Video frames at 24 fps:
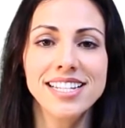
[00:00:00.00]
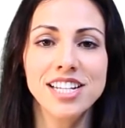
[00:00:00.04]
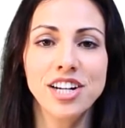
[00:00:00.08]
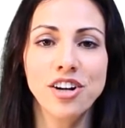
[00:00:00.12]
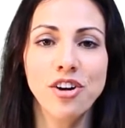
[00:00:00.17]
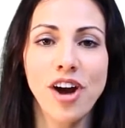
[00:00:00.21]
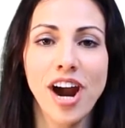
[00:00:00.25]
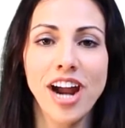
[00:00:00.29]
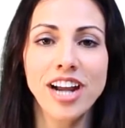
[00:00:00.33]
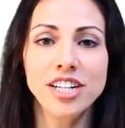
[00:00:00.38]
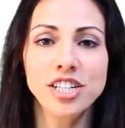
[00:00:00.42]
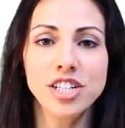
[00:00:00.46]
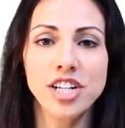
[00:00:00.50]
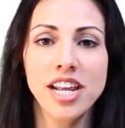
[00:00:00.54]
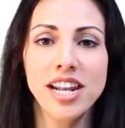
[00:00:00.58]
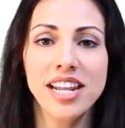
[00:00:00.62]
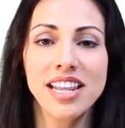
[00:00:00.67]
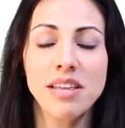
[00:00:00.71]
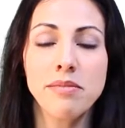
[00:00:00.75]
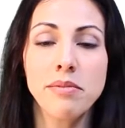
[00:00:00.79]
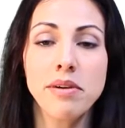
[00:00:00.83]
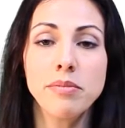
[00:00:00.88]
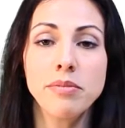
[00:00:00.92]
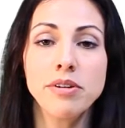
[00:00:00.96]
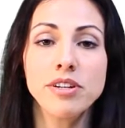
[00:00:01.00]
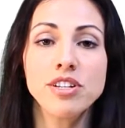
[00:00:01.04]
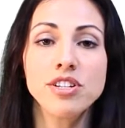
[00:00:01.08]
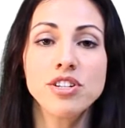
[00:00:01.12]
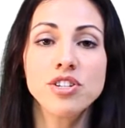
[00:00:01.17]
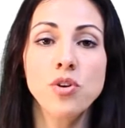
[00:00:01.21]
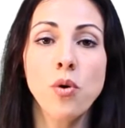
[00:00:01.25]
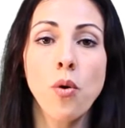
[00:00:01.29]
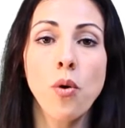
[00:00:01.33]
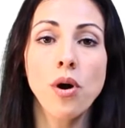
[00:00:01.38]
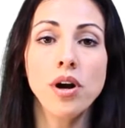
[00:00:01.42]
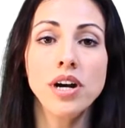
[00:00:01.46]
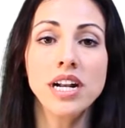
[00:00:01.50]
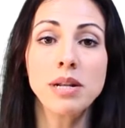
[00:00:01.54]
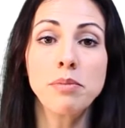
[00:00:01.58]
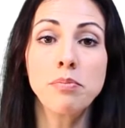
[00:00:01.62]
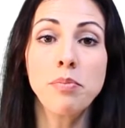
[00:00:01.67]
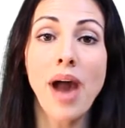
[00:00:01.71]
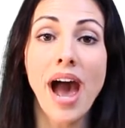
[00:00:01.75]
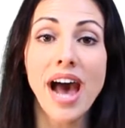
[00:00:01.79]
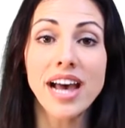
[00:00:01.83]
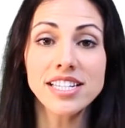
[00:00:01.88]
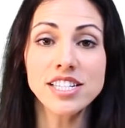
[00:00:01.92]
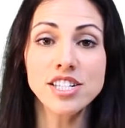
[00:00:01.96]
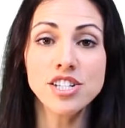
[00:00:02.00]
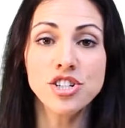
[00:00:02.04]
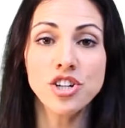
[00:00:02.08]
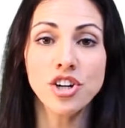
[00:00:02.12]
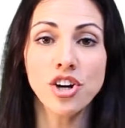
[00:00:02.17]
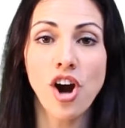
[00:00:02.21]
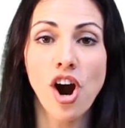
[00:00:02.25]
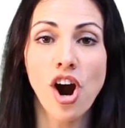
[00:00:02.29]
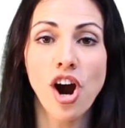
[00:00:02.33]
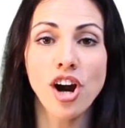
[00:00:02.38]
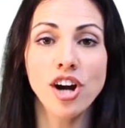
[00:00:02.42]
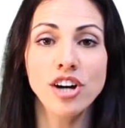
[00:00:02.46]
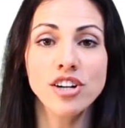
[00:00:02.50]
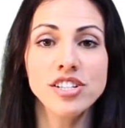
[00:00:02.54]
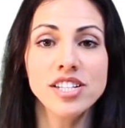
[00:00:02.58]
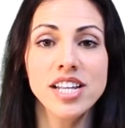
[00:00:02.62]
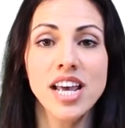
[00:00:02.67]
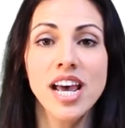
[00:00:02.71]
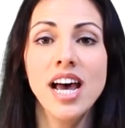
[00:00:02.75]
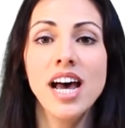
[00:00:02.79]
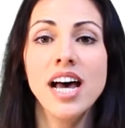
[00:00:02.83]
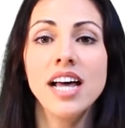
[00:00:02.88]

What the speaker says: to crash data that may be stored in passenger cars,